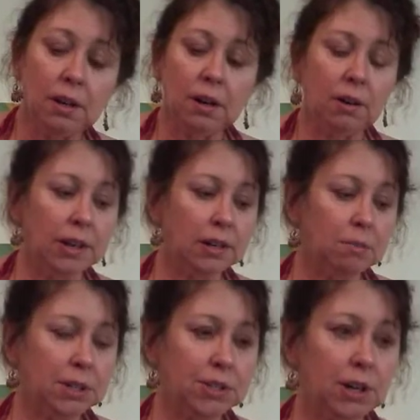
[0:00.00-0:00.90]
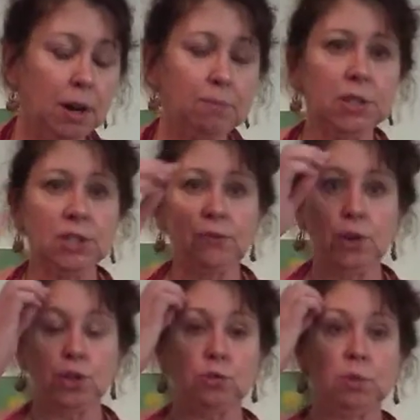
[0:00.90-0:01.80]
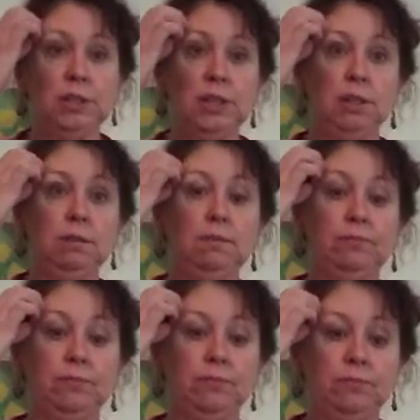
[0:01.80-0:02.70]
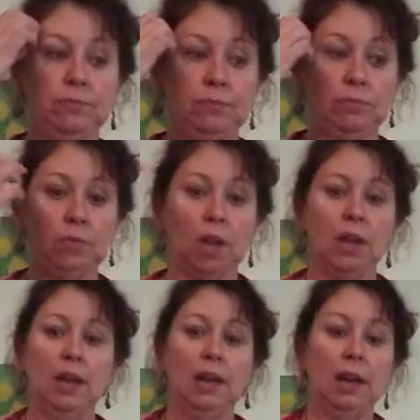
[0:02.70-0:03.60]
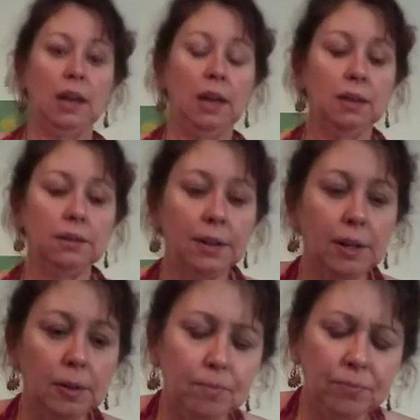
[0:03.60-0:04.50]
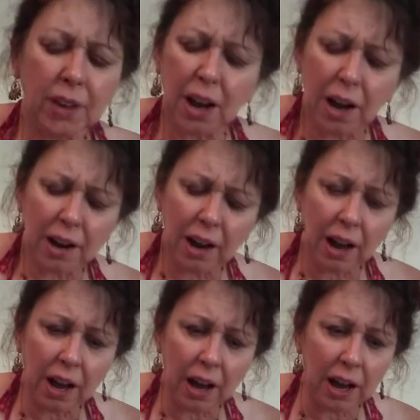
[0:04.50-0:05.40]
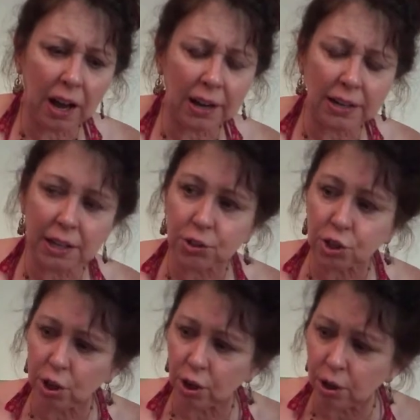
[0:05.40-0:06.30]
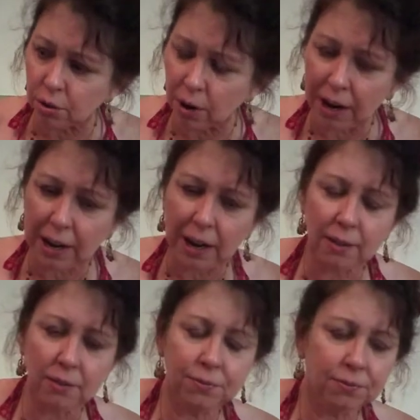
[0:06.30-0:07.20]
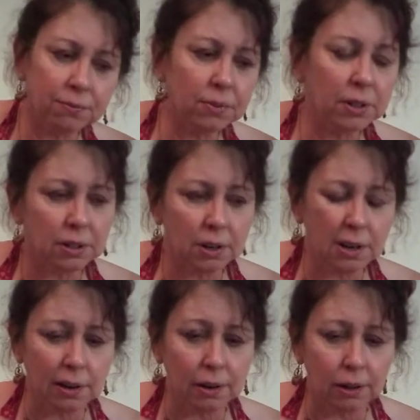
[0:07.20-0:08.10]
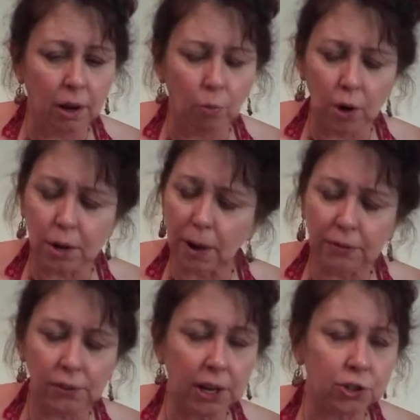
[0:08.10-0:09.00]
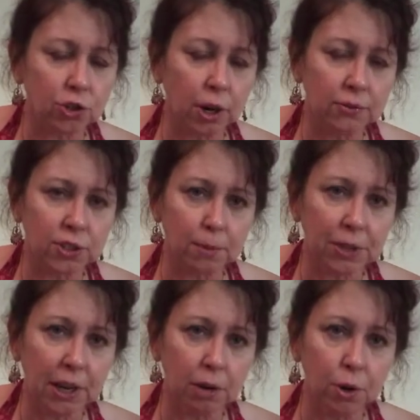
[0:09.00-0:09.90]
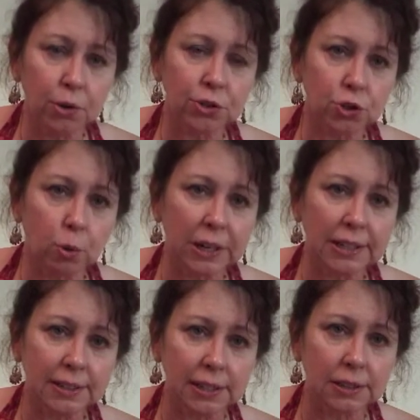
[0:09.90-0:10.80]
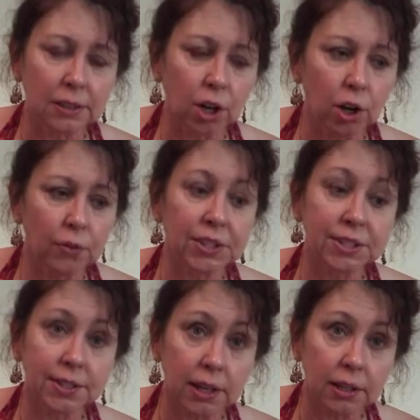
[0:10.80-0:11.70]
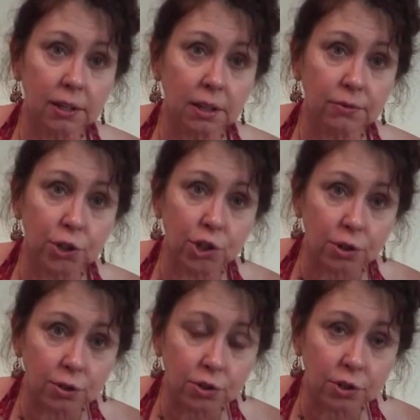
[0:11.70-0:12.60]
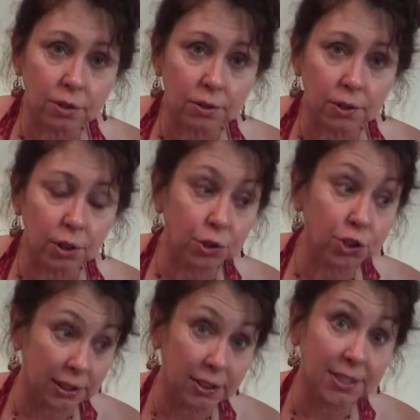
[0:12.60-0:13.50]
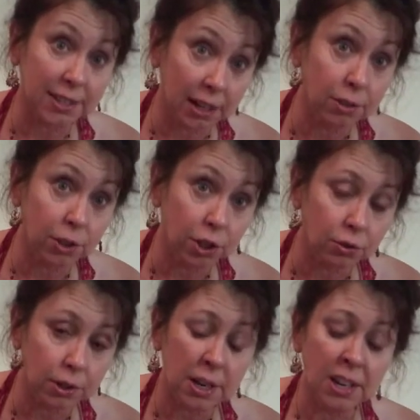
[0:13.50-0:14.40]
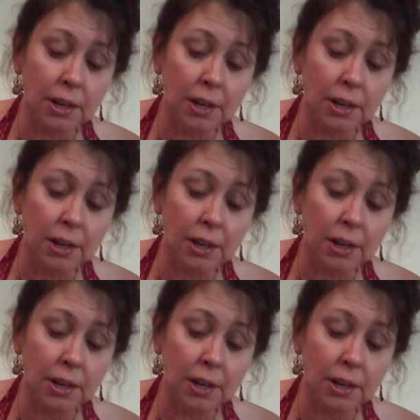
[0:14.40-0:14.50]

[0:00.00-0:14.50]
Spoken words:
All right, I'm going to stop this first one there. And I need to go. I have on one of my flash drives something I wrote in 2010 called The State of the Church. Just like the State of the Union,